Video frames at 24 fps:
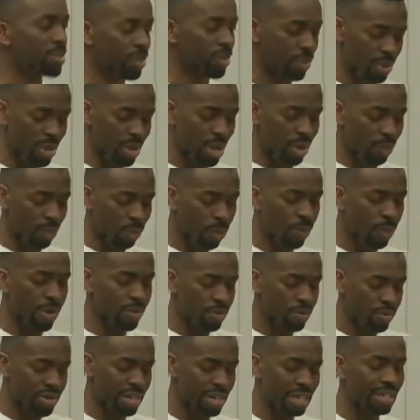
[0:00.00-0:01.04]
So what
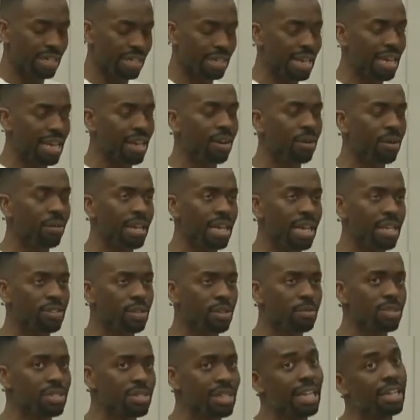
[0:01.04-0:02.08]
we're reading now is
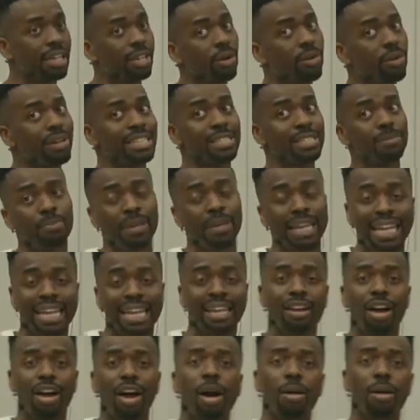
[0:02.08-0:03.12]
almost like God is
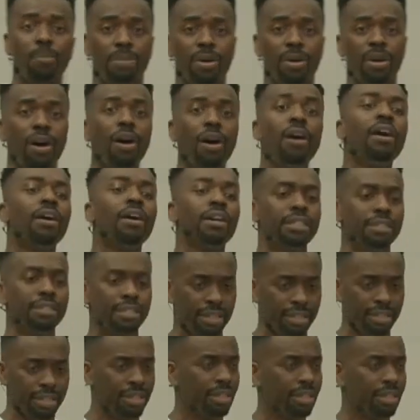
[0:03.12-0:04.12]
picking up on,